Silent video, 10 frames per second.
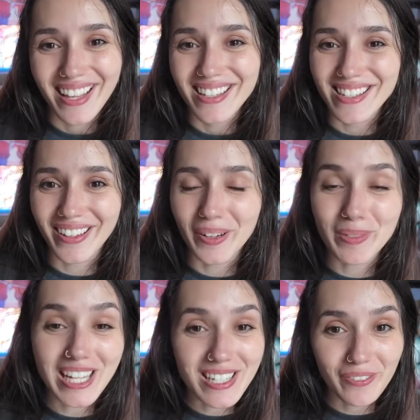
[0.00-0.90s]
So I'm
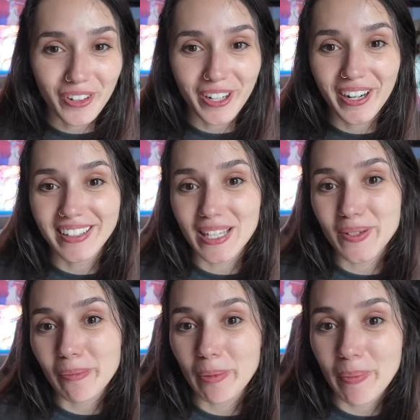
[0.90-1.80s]
testing for her, and that's what
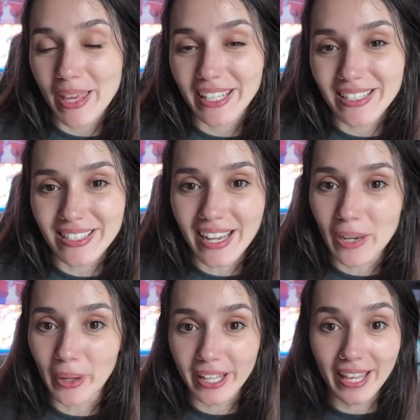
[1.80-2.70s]
I'm going to be making tonight
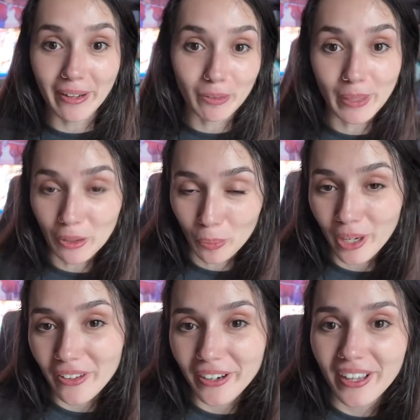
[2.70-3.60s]
while I hang out with my little
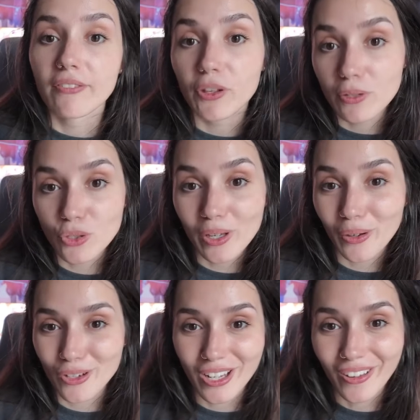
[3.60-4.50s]
brother. If you enjoy
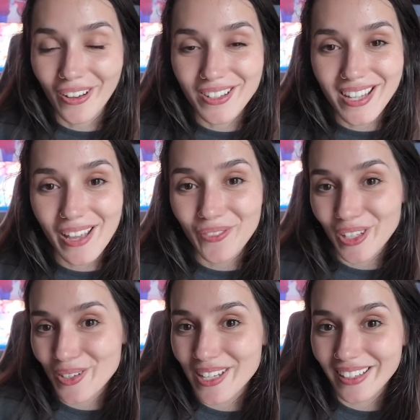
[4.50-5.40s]
crochet content and
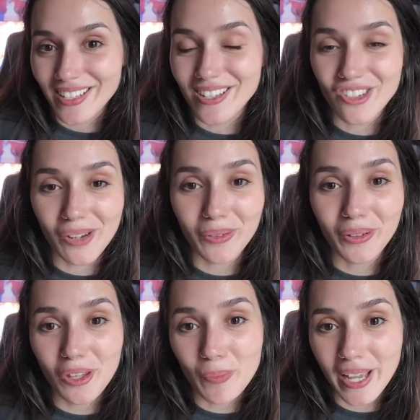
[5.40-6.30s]
videos like this in general,
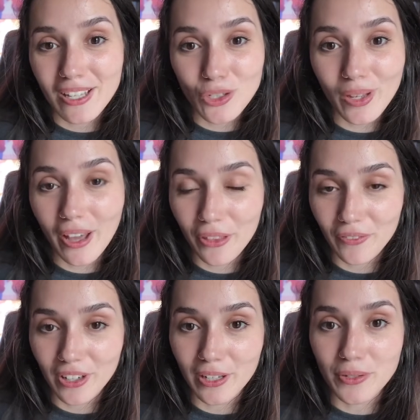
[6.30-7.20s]
you might enjoy other
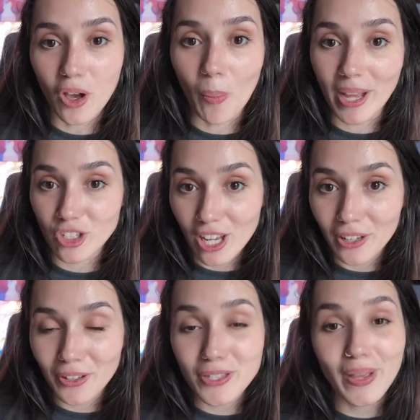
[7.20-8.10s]
videos on my
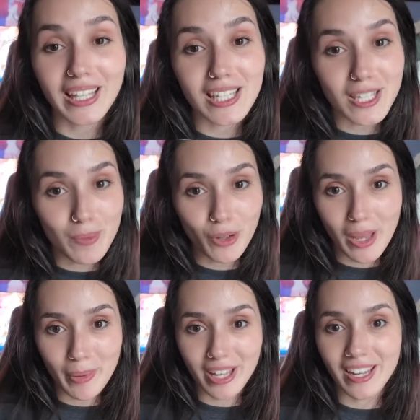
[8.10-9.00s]
channel, so hit the
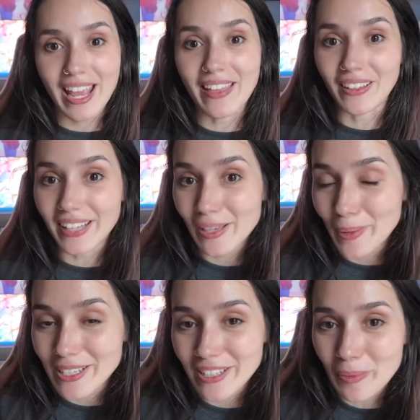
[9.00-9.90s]
subscribe button and the like
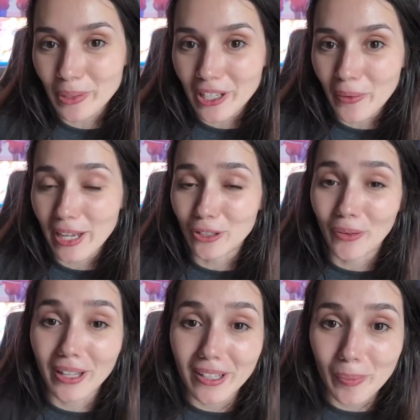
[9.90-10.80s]
button down below. I'd
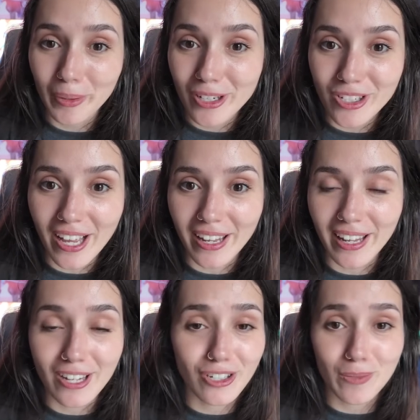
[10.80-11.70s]
greatly appreciate it.
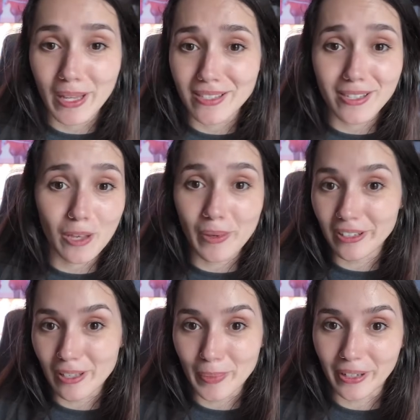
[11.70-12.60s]
It just makes this
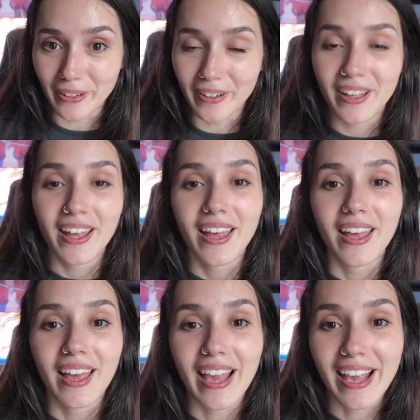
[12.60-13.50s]
community bigger
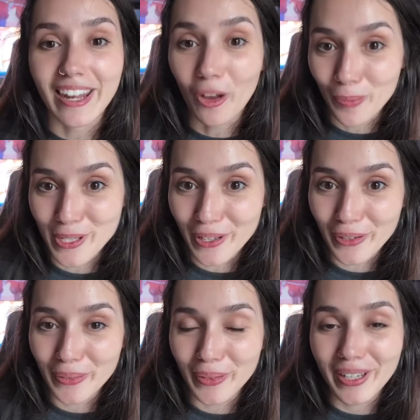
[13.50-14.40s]
and helps
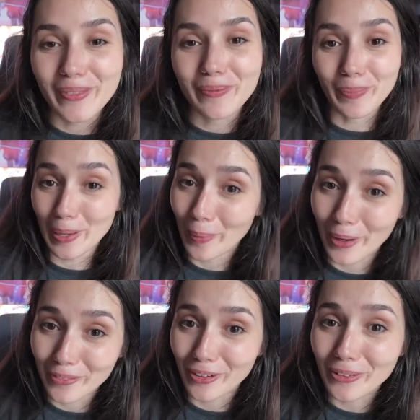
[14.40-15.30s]
you be a
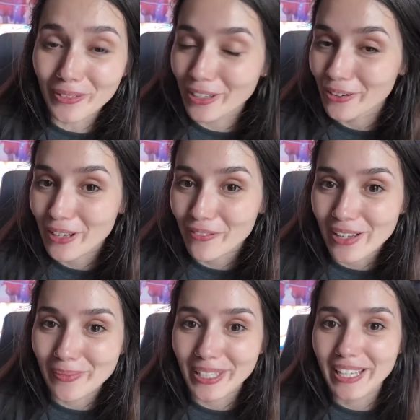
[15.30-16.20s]
part of our little internet
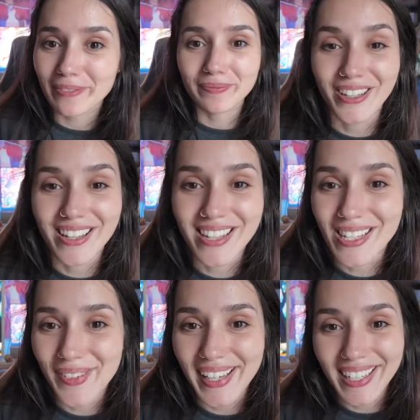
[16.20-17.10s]
family. See you guys
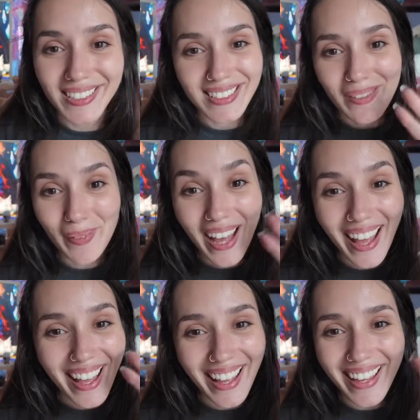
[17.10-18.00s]
next week.
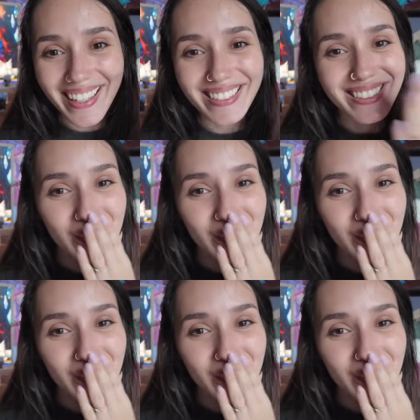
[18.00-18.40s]
Bye!